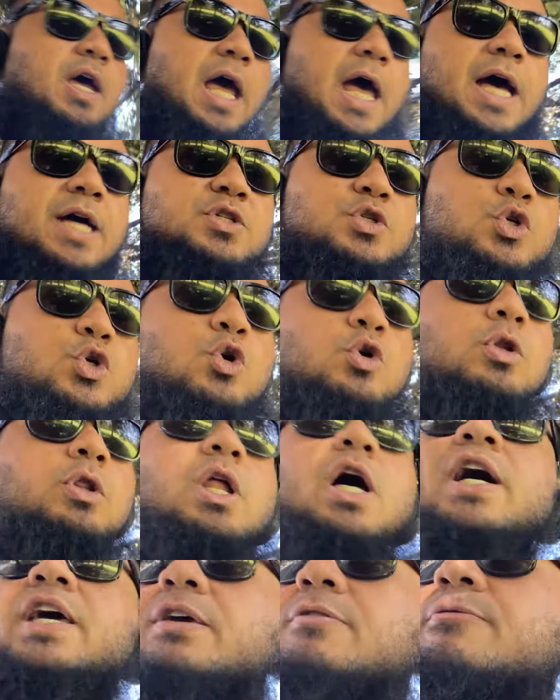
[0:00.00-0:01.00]
as your
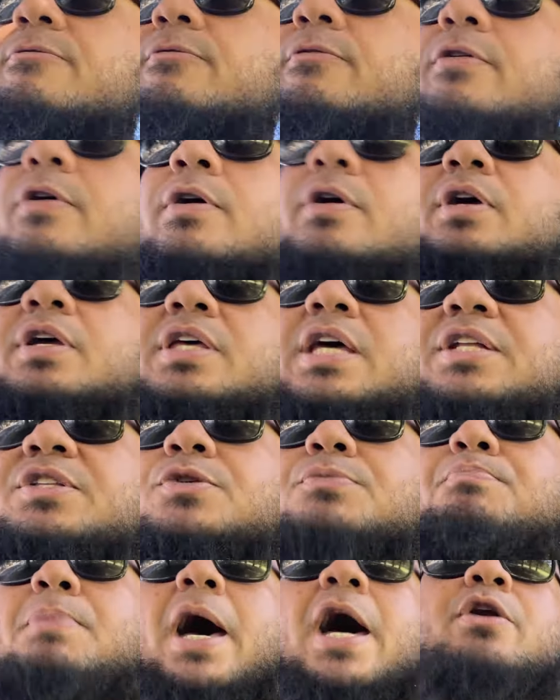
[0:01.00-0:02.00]
life
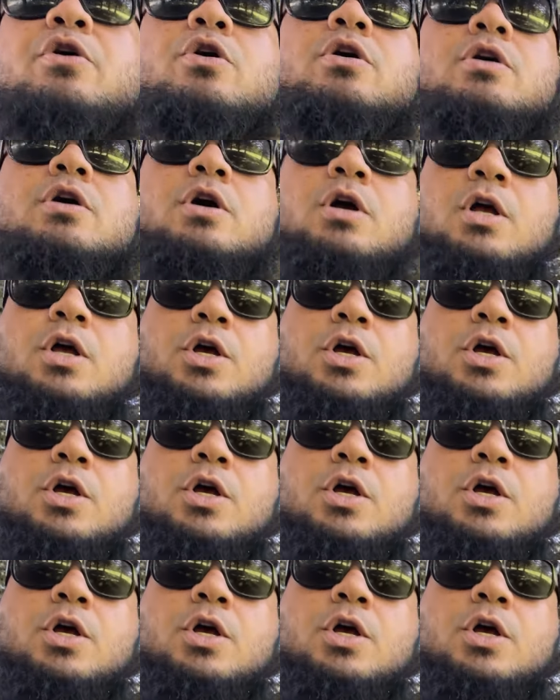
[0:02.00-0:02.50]
gets better.